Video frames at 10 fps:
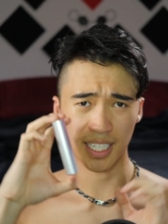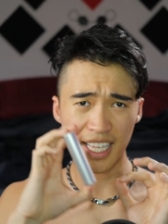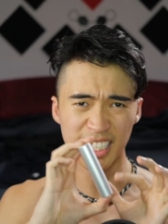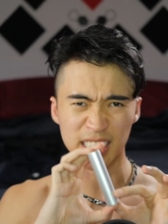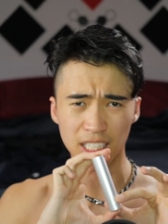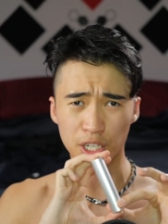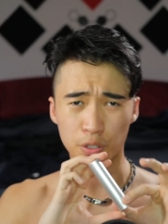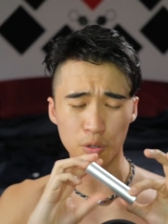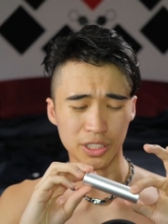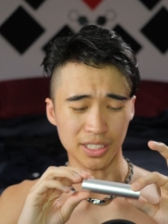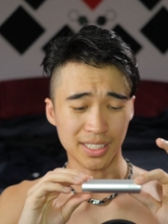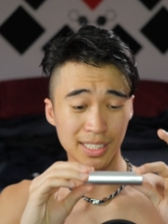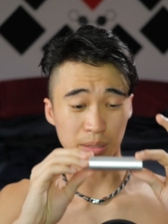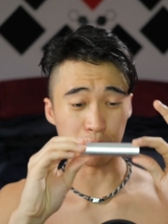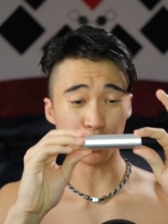It is gorgeous. It
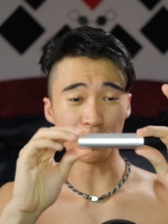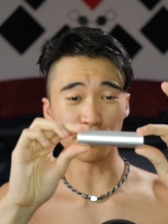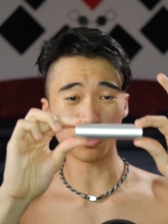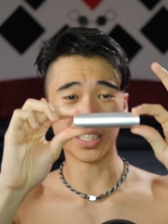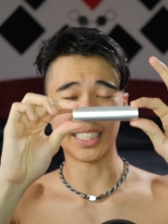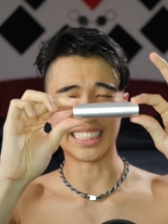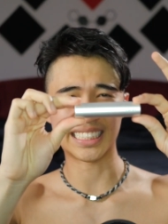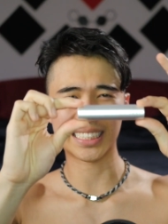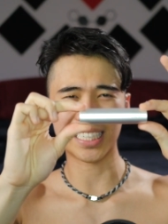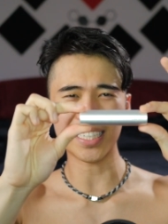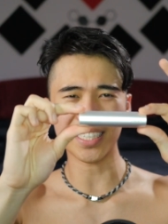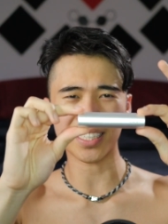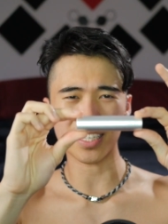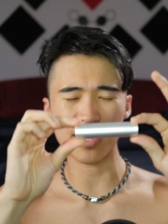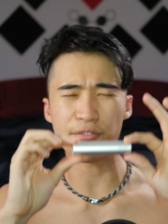is beautiful. It is sleek.
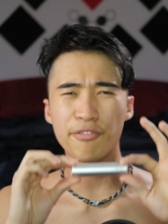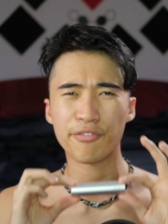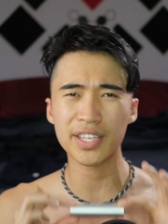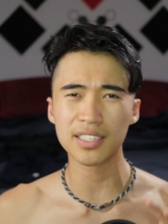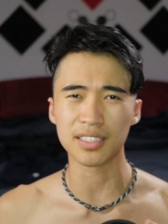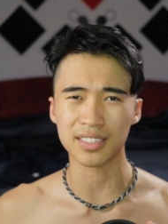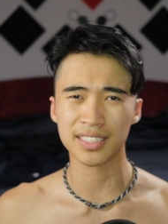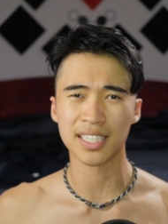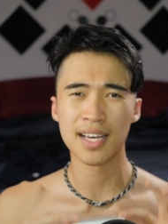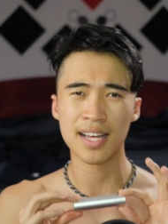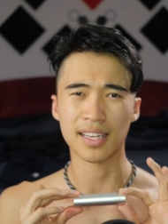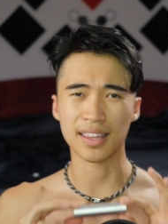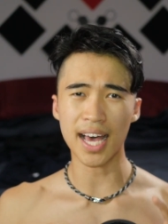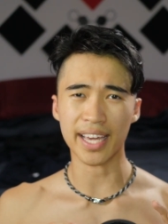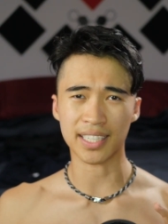It feels
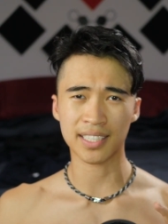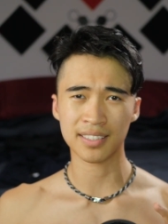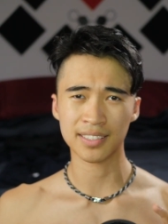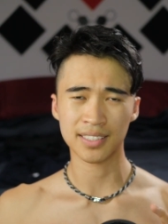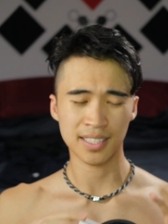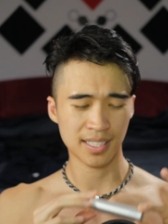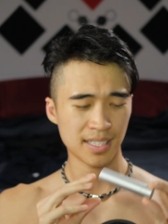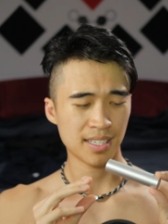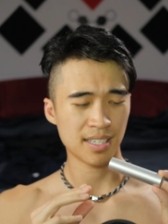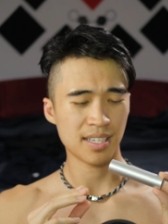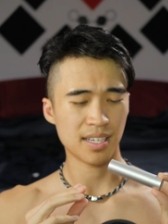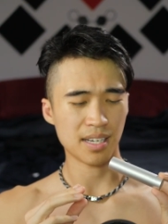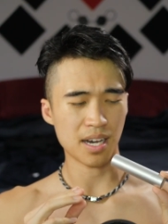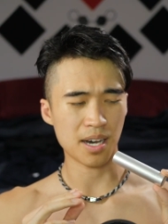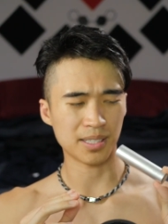like
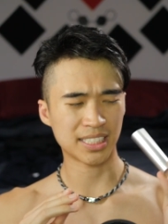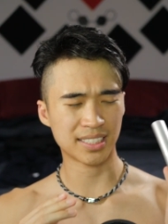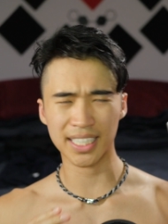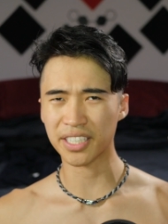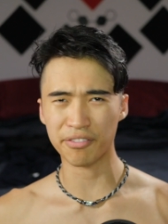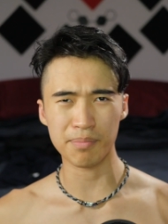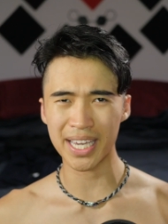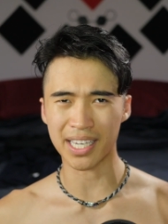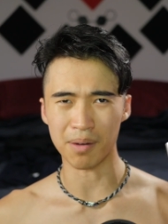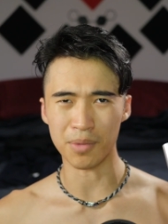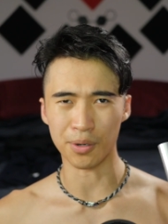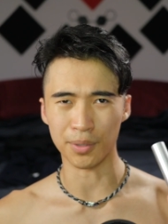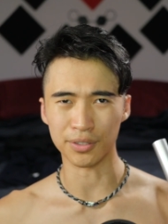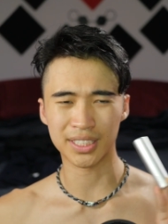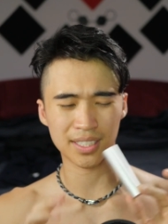a stick of makeup
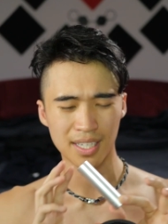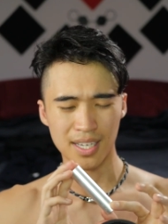almost.